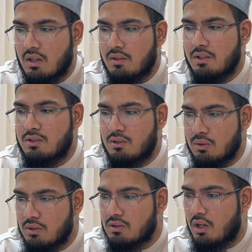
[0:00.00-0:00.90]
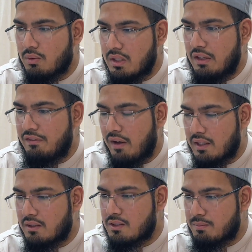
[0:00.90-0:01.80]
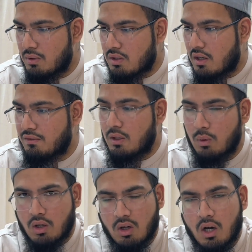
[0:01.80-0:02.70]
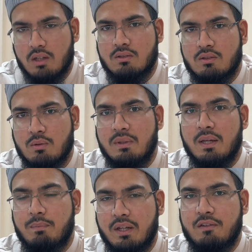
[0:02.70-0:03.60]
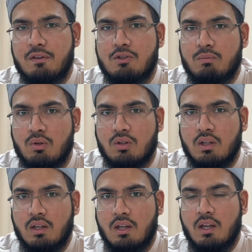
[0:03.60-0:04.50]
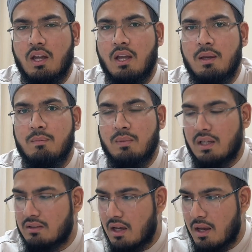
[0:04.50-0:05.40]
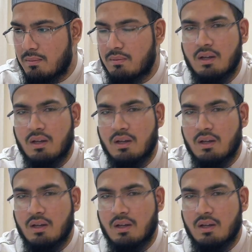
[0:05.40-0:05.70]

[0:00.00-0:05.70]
The students are really finding this book of Al-Waraqāt to be a beneficial book, a kitab,